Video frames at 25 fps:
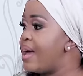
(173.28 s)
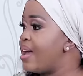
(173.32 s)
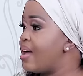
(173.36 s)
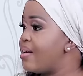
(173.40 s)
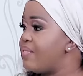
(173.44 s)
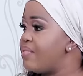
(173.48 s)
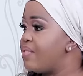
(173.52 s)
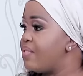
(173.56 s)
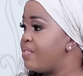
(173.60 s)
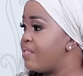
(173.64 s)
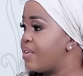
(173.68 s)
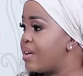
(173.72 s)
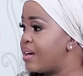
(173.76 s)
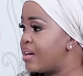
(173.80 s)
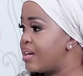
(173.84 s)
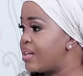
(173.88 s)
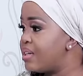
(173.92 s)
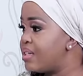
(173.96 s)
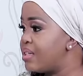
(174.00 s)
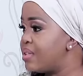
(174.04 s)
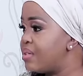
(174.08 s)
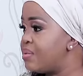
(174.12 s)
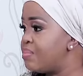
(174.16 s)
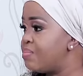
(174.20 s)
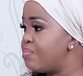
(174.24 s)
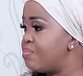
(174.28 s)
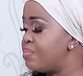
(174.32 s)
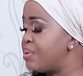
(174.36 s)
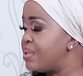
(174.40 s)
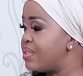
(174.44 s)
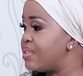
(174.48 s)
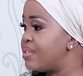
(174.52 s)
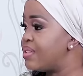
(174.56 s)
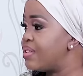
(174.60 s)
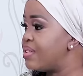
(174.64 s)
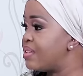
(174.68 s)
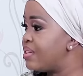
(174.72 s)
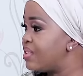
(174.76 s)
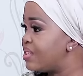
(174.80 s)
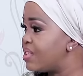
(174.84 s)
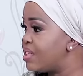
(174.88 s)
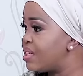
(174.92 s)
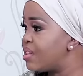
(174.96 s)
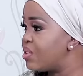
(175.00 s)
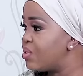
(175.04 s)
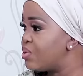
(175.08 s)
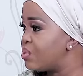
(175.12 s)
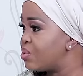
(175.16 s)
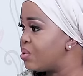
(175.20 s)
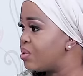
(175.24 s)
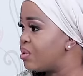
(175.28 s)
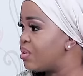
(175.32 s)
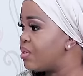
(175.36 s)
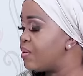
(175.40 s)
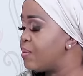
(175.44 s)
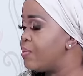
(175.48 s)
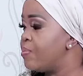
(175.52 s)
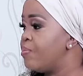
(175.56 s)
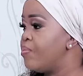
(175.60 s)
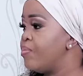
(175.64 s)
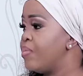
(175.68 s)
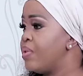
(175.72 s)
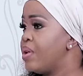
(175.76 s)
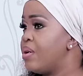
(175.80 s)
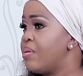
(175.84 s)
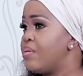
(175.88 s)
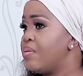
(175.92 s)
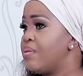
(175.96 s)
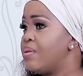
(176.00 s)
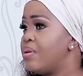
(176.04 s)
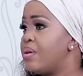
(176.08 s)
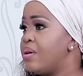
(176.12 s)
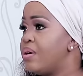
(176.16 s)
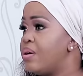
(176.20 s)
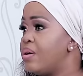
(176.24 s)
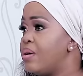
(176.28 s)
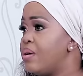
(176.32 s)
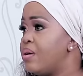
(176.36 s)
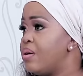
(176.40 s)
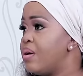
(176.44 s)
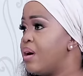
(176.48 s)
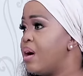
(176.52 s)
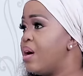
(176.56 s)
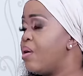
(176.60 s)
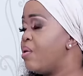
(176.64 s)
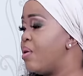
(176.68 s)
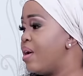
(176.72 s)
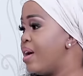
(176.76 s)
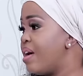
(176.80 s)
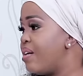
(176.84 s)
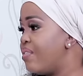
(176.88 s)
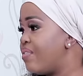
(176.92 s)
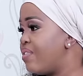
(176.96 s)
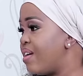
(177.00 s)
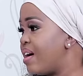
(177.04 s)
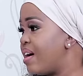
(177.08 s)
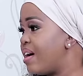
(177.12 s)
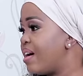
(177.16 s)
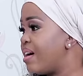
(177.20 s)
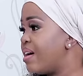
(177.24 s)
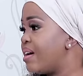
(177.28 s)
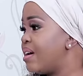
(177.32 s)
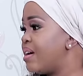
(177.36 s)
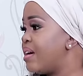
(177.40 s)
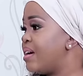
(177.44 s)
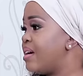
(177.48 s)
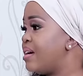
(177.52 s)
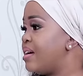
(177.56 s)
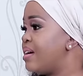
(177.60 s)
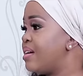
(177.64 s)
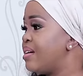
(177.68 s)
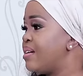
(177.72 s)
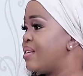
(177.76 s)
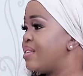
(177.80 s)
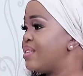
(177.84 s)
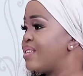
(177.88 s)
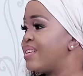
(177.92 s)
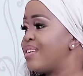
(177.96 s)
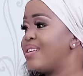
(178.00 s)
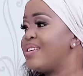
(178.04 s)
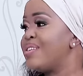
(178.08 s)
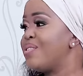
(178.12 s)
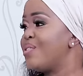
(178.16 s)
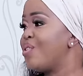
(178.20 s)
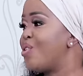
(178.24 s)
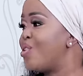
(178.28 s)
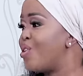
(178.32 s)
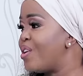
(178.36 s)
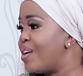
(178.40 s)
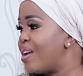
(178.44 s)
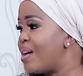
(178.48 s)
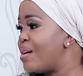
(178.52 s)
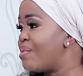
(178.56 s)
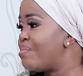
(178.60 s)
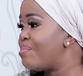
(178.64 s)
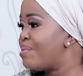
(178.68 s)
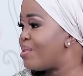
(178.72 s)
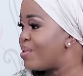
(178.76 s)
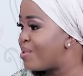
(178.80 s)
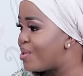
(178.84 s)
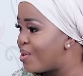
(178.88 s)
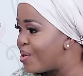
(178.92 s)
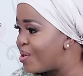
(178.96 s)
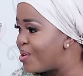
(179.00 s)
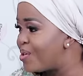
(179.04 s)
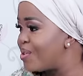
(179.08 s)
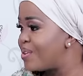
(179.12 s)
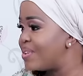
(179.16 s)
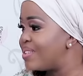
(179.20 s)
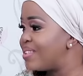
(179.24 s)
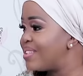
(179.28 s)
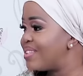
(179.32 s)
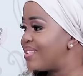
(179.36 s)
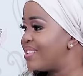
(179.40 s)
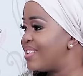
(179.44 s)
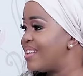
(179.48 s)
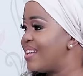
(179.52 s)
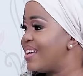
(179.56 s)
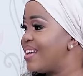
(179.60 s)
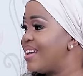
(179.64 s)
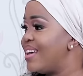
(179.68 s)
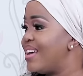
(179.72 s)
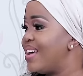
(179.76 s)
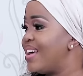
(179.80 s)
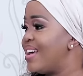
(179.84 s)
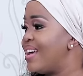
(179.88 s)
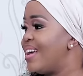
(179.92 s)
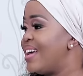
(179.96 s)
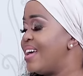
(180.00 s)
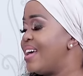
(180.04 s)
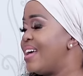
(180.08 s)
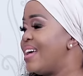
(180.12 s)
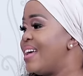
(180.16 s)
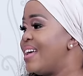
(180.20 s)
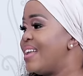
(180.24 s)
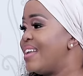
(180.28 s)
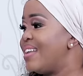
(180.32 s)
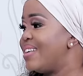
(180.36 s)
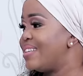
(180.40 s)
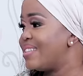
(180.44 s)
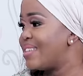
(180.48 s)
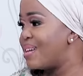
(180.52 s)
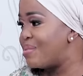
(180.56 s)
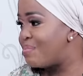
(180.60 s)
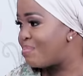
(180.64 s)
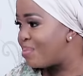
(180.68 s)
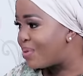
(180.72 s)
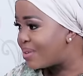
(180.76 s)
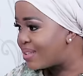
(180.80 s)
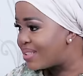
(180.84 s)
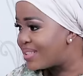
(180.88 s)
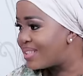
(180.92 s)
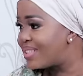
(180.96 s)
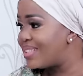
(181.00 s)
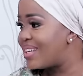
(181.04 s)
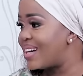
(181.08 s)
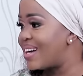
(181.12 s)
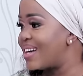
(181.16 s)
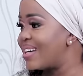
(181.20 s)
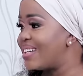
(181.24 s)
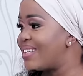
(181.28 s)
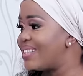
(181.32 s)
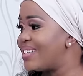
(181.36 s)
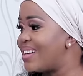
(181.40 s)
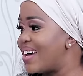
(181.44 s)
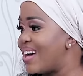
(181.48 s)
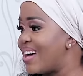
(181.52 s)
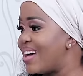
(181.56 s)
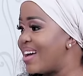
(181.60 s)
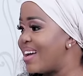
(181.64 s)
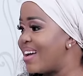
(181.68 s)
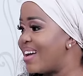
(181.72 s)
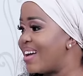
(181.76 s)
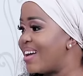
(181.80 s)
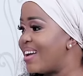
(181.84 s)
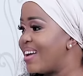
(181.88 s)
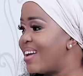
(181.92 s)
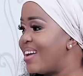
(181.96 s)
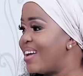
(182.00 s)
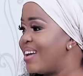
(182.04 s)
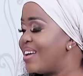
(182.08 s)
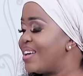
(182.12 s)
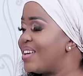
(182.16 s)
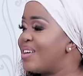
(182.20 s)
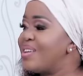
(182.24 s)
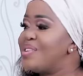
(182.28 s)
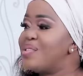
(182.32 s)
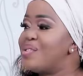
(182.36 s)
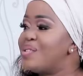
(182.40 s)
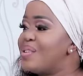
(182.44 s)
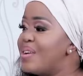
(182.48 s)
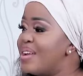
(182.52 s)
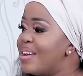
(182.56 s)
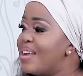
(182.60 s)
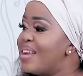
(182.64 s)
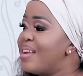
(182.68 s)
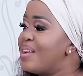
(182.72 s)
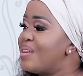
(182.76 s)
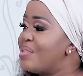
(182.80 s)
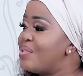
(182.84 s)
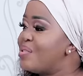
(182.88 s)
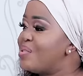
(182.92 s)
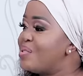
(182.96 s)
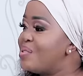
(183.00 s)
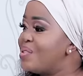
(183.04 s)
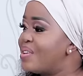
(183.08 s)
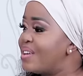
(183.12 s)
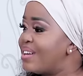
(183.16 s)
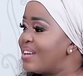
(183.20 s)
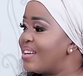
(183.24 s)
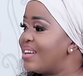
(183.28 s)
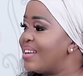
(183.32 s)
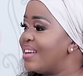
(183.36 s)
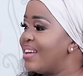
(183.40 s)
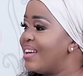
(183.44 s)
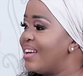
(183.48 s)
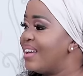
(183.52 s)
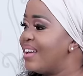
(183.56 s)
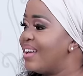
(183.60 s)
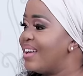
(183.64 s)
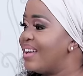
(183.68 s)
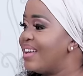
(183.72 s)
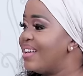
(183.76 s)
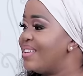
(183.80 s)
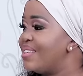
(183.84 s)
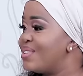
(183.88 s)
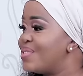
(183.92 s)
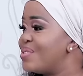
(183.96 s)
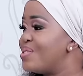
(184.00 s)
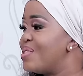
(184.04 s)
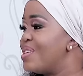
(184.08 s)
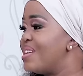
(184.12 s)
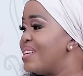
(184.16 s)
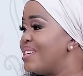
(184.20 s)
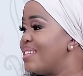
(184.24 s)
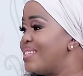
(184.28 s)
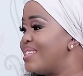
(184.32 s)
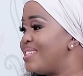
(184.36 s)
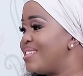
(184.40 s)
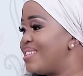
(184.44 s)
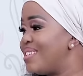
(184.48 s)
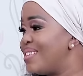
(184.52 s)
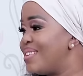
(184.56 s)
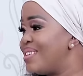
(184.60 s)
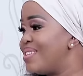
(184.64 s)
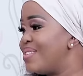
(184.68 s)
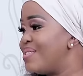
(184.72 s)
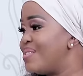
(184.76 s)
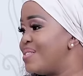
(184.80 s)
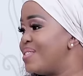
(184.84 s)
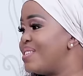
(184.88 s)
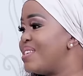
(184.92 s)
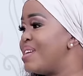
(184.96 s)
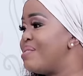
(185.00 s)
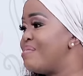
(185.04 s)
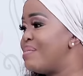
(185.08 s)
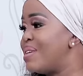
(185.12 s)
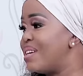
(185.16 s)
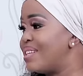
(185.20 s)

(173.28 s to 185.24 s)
I have a very busy schedule. However, kihona because the support structure, kihona ilengore is solid, which are